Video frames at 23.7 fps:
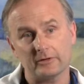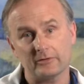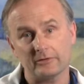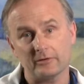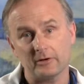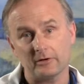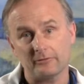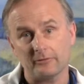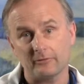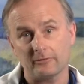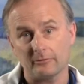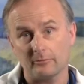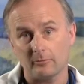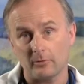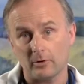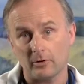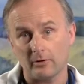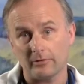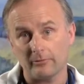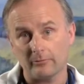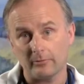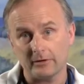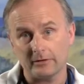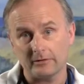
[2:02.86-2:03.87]
that suffer from
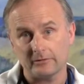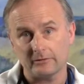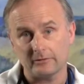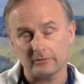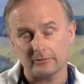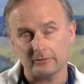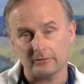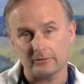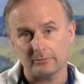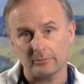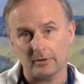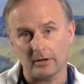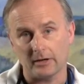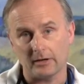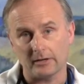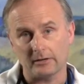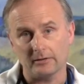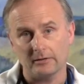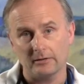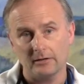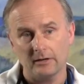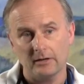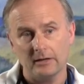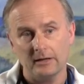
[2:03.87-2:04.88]
arthritis of the
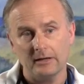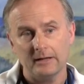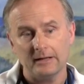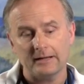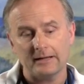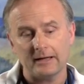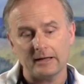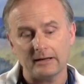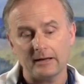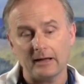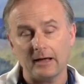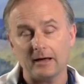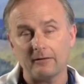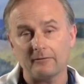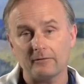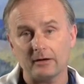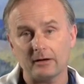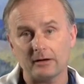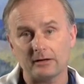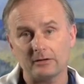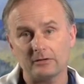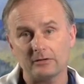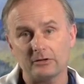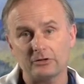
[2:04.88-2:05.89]
spine can have
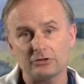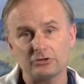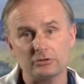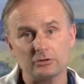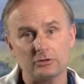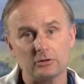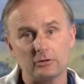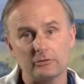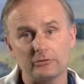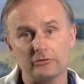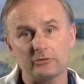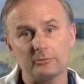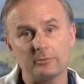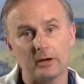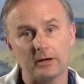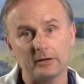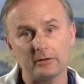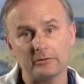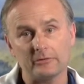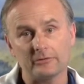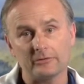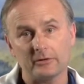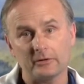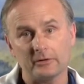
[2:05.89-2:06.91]
a condition called
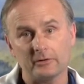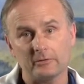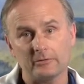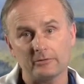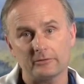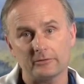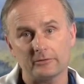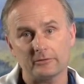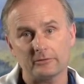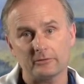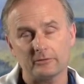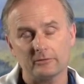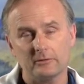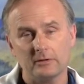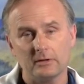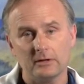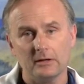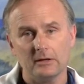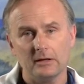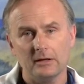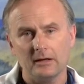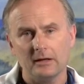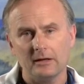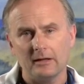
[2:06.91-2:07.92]
spinal stenosis.
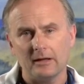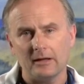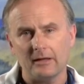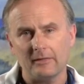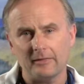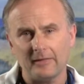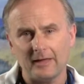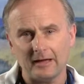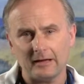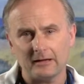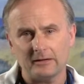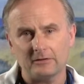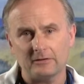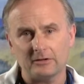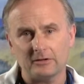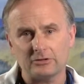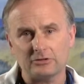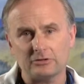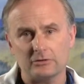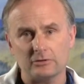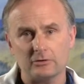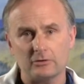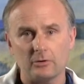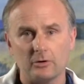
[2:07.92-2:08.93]
And that
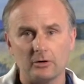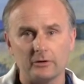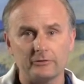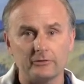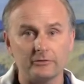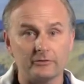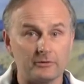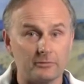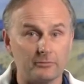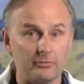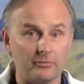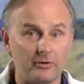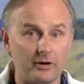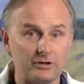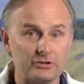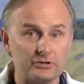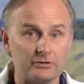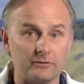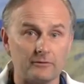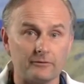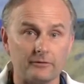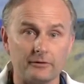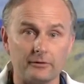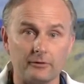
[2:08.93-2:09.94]
condition causes
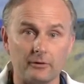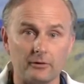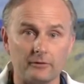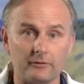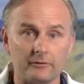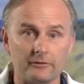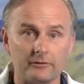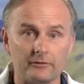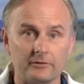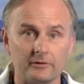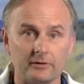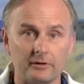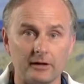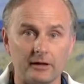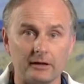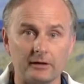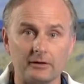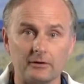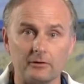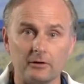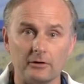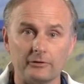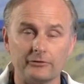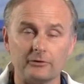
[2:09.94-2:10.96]
compression of the nerves and
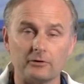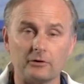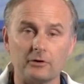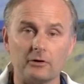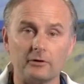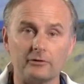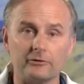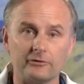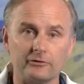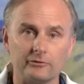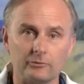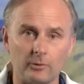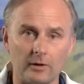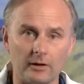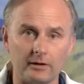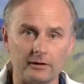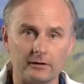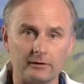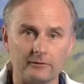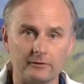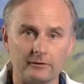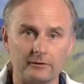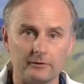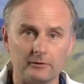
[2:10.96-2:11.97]
can also cause
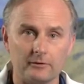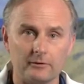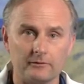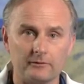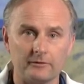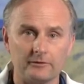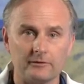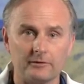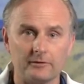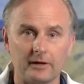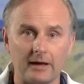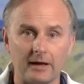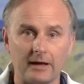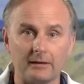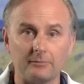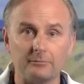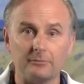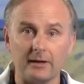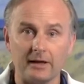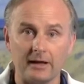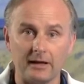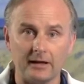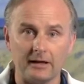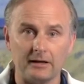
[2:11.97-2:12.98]
swelling of the nerves and
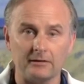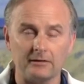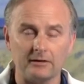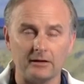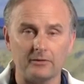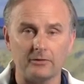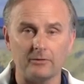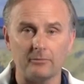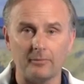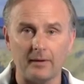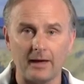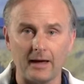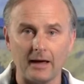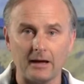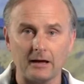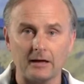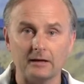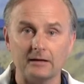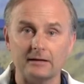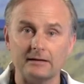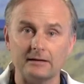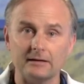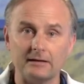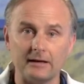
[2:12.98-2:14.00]
pain in the
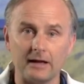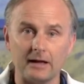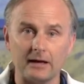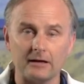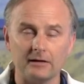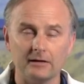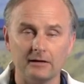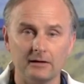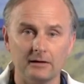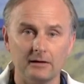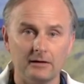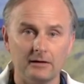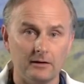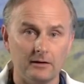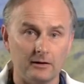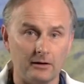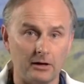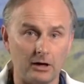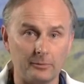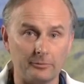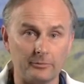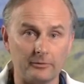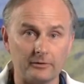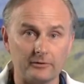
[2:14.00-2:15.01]
back, neck,
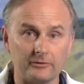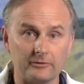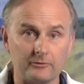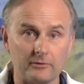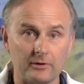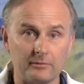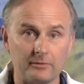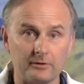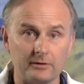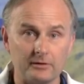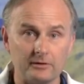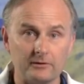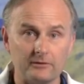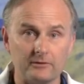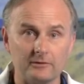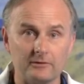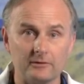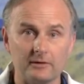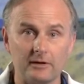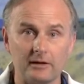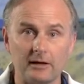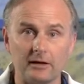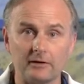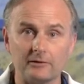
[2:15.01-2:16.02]
upper extremities,
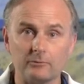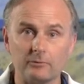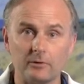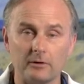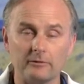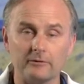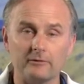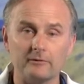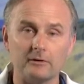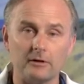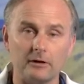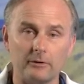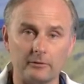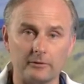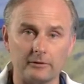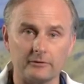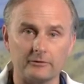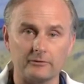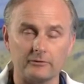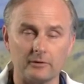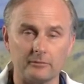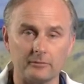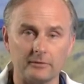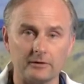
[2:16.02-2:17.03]
as well as lower
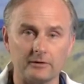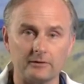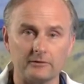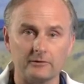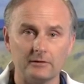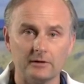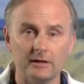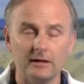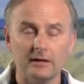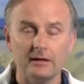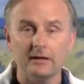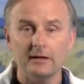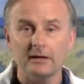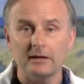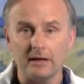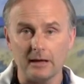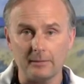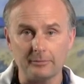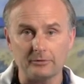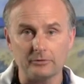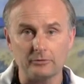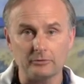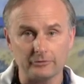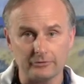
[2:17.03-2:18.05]
extremities.
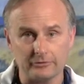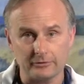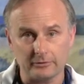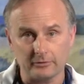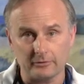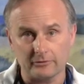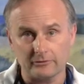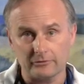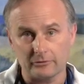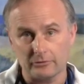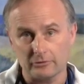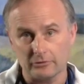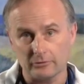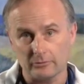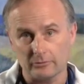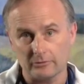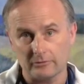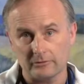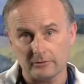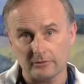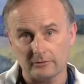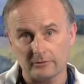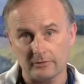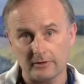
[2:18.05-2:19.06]
Epidural steroids are
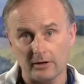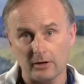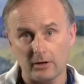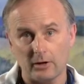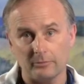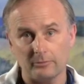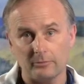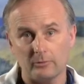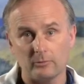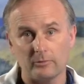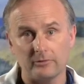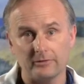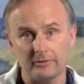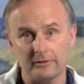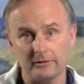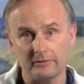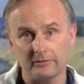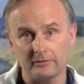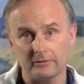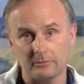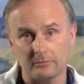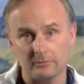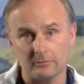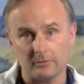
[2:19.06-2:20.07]
used to help with
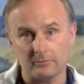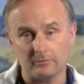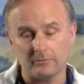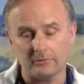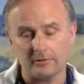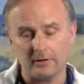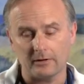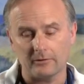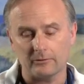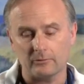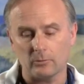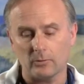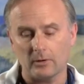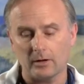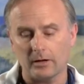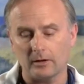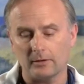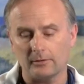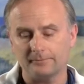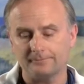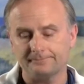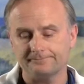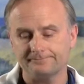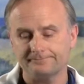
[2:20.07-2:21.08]
these symptoms as
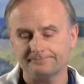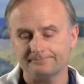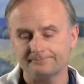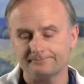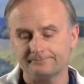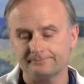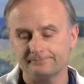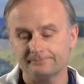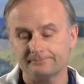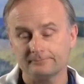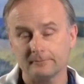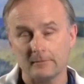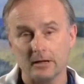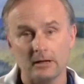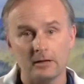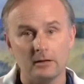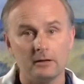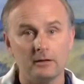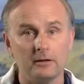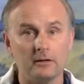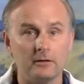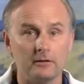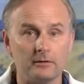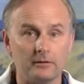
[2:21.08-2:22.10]
well.
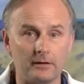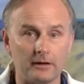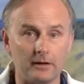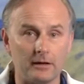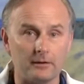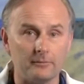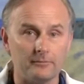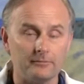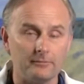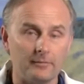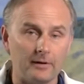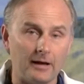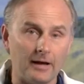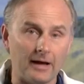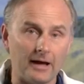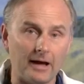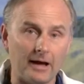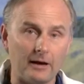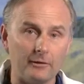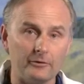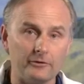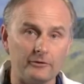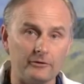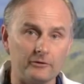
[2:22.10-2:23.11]
Now,
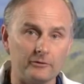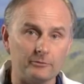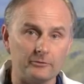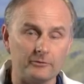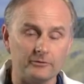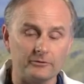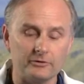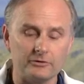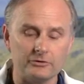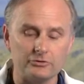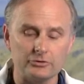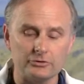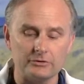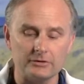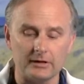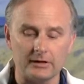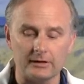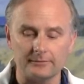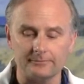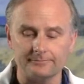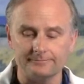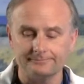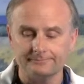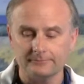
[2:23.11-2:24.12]
how is this procedure
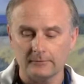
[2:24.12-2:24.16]
done?